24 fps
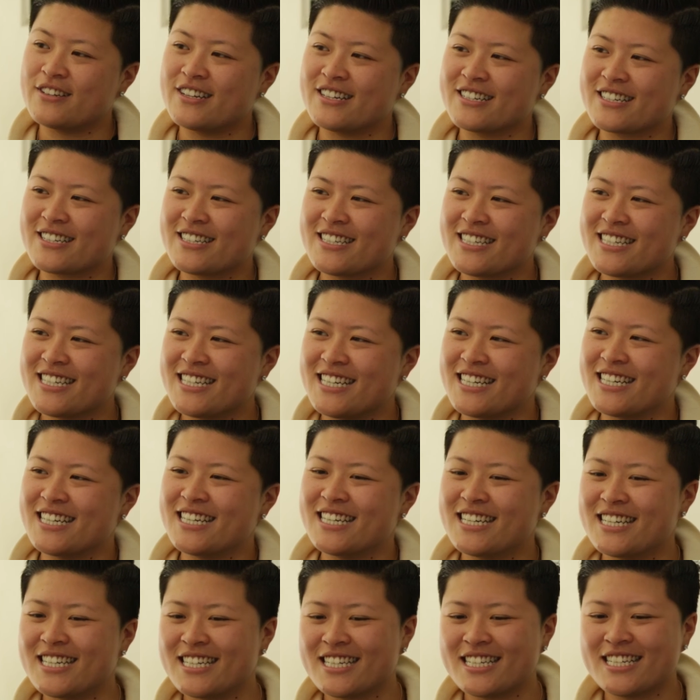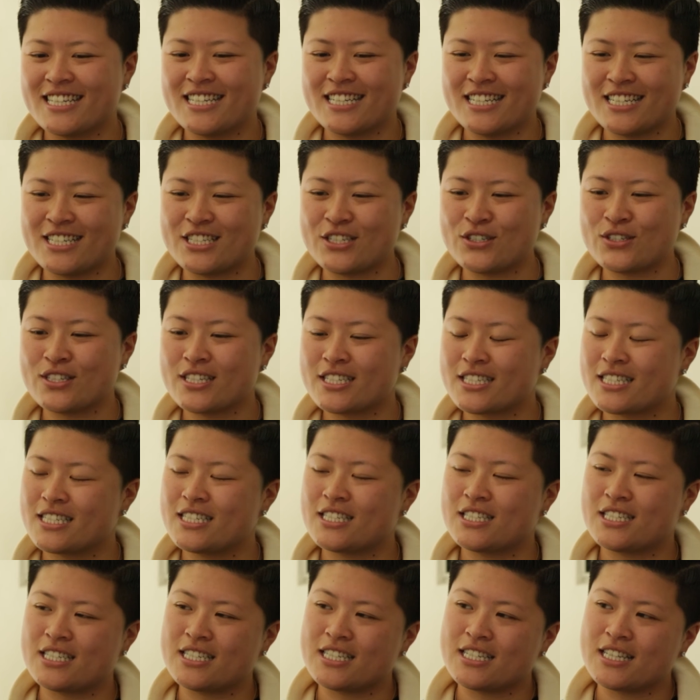younger, did you listen
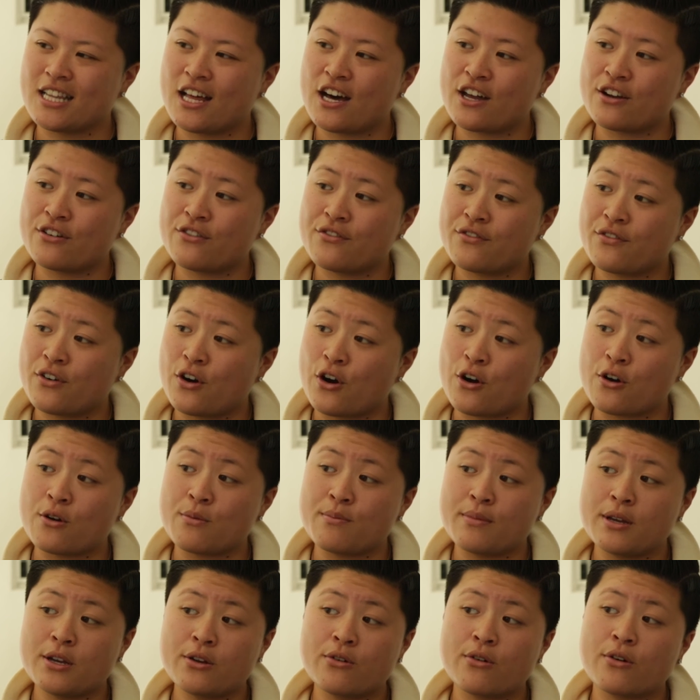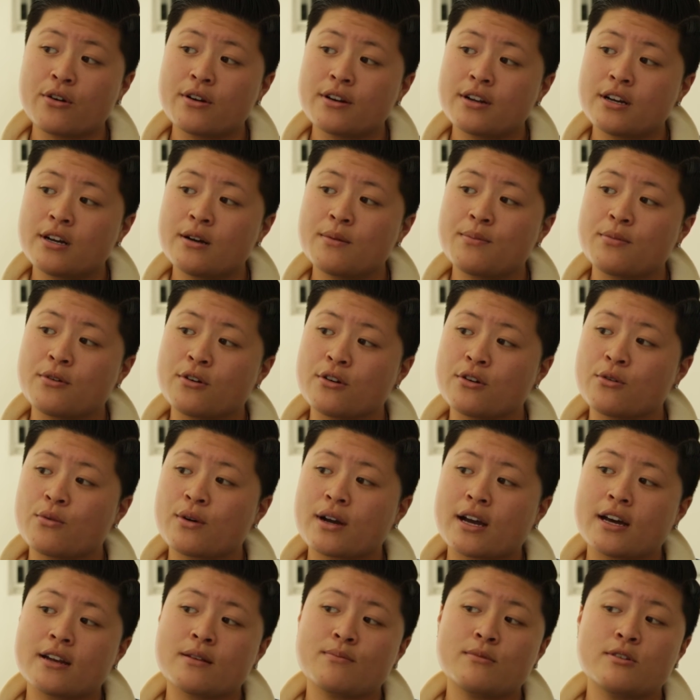to a lot of R&B growing up, or
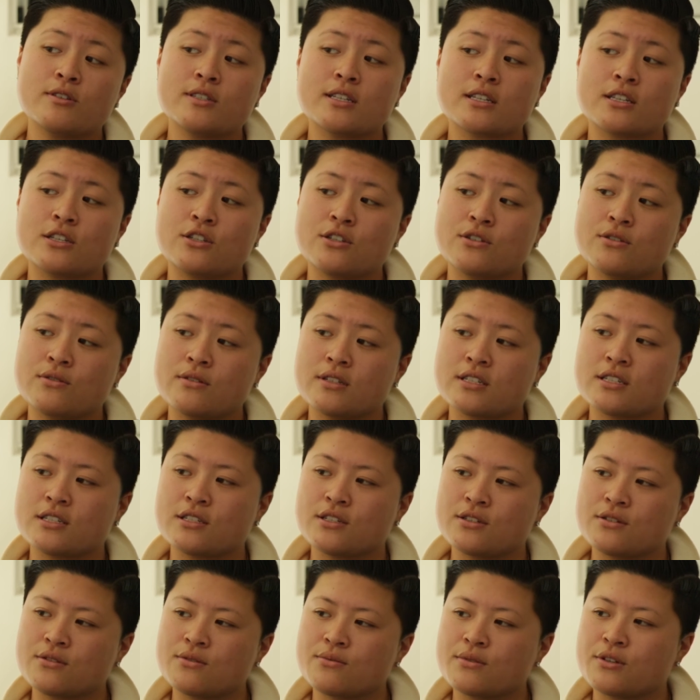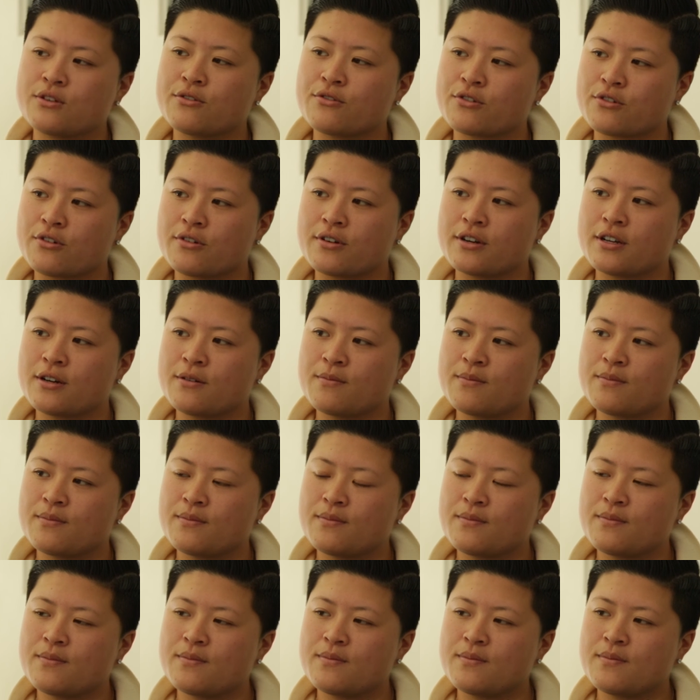what kind of music did you listen to when you were growing
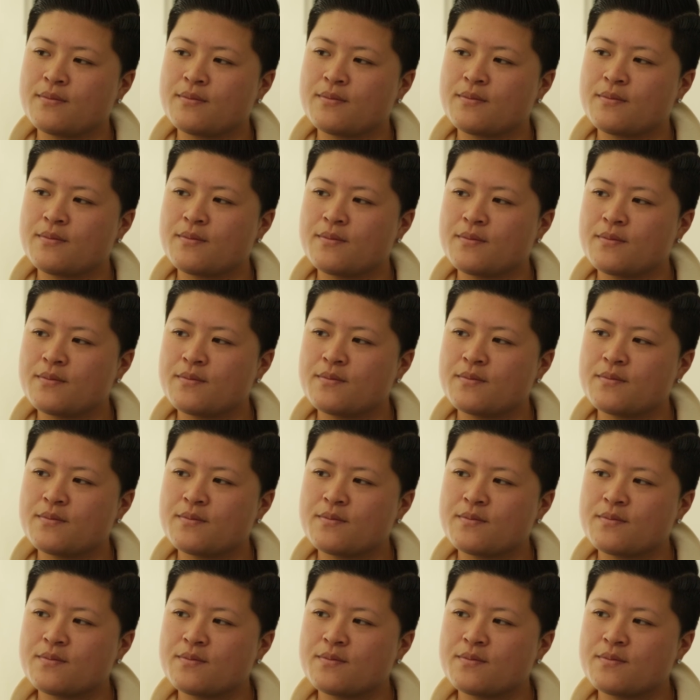up?